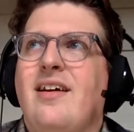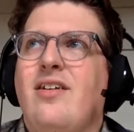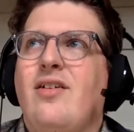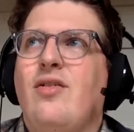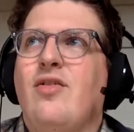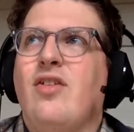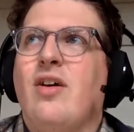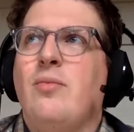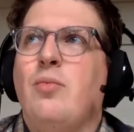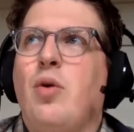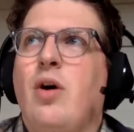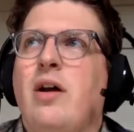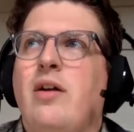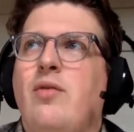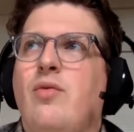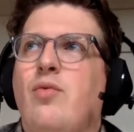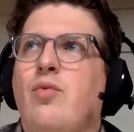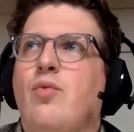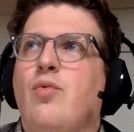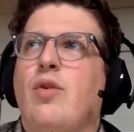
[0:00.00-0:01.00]
to
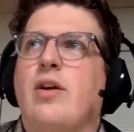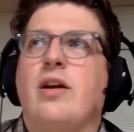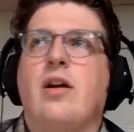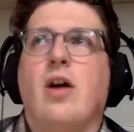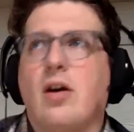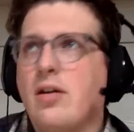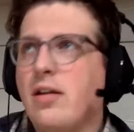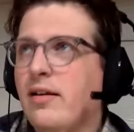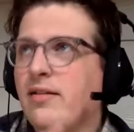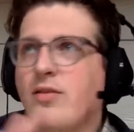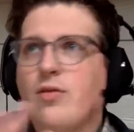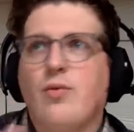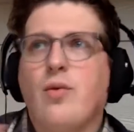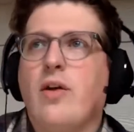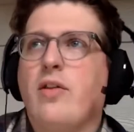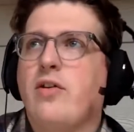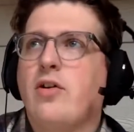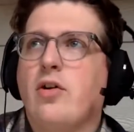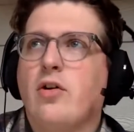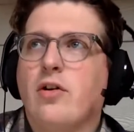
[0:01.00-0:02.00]
someone, regardless of
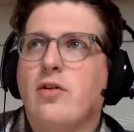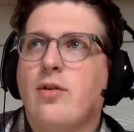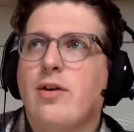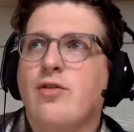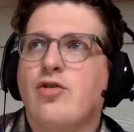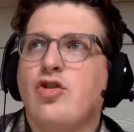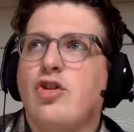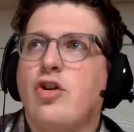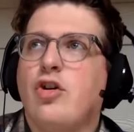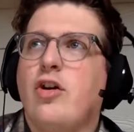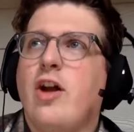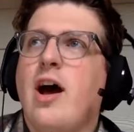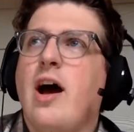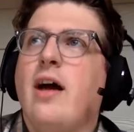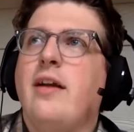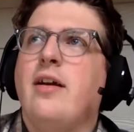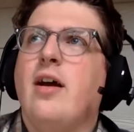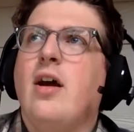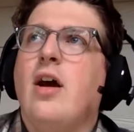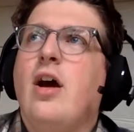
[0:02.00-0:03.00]
whether you're a Christian or
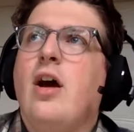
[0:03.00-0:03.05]
not,